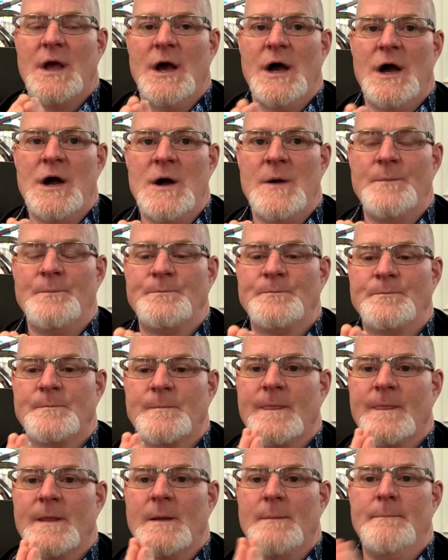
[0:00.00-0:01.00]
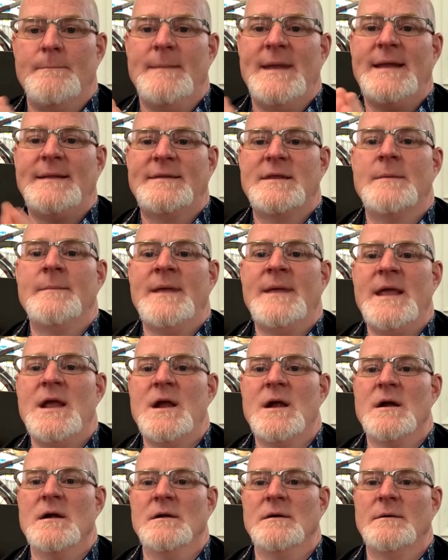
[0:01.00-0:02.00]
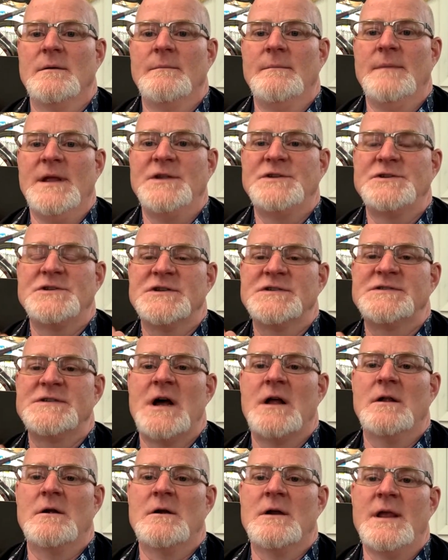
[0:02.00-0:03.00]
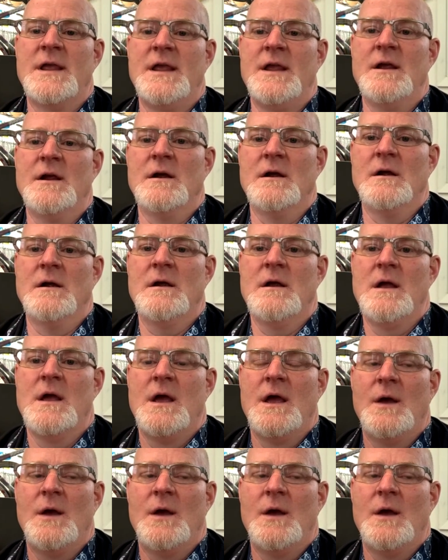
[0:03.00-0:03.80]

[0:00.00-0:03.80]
Um, meet them here. Meet your seller here.